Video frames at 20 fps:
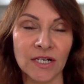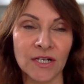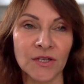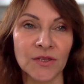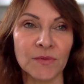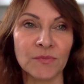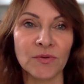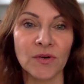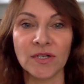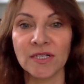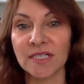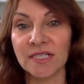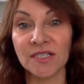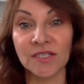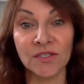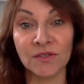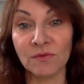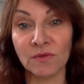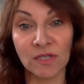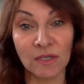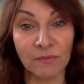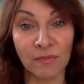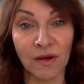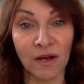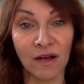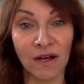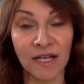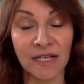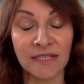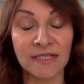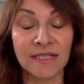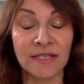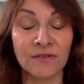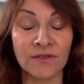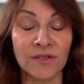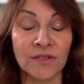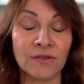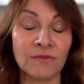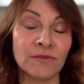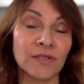the products that you want to buy so
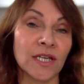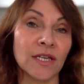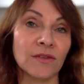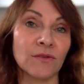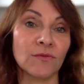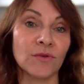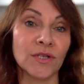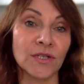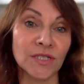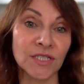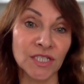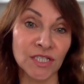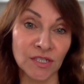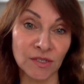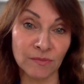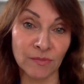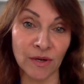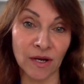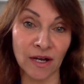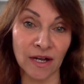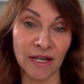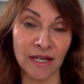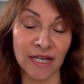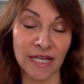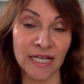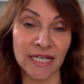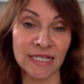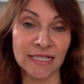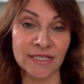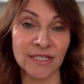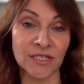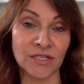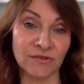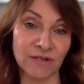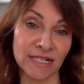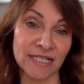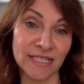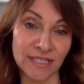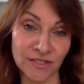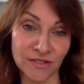that you know that what you do buy is
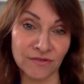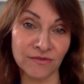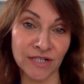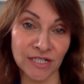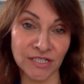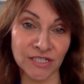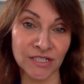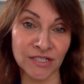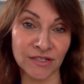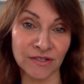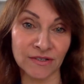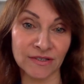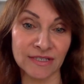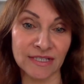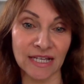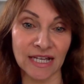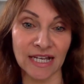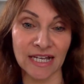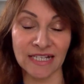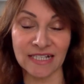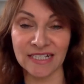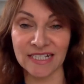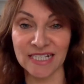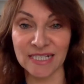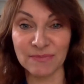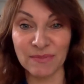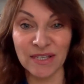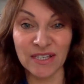addressing your issues and is being